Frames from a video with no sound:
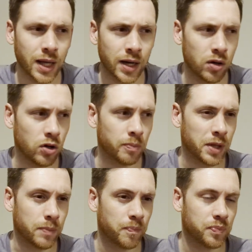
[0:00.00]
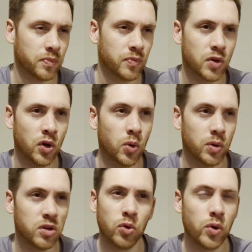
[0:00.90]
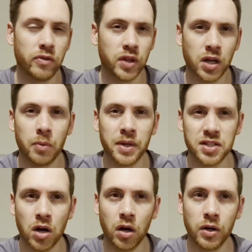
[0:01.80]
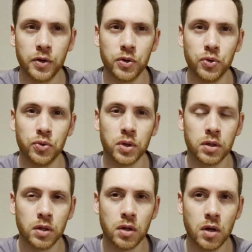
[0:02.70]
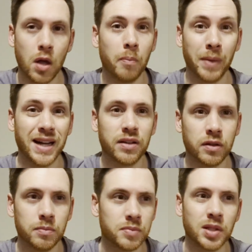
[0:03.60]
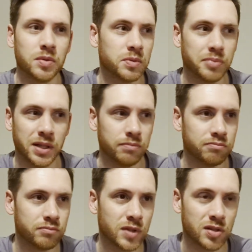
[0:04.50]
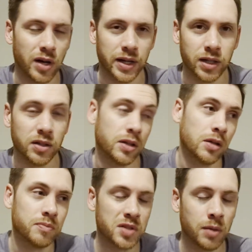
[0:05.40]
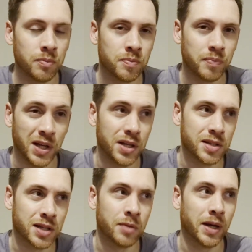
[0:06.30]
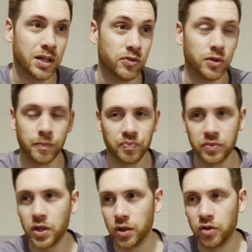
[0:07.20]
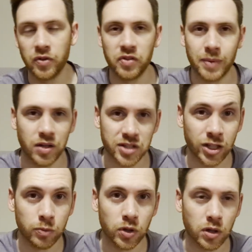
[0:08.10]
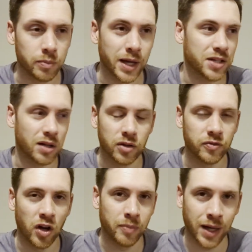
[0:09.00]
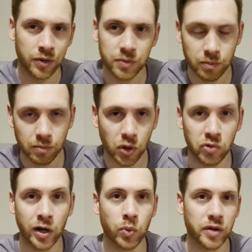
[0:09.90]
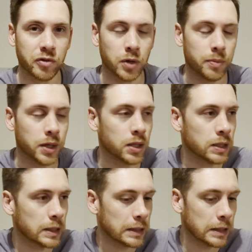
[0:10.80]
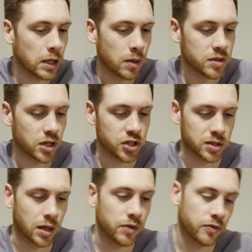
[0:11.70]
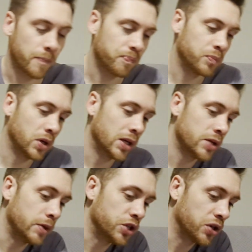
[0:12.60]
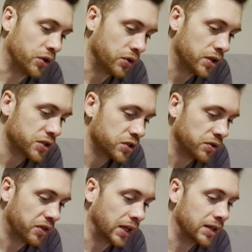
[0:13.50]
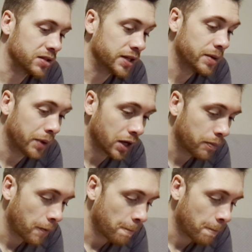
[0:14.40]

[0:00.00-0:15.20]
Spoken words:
And a lot of people, whoever the companies are who make them, seem to be deciding, some idiot's going to pay for, a £50 steelbook compared to like a £5 Blu-ray, whatever it might be. Such is life. But let me show you the 2 things I did pick.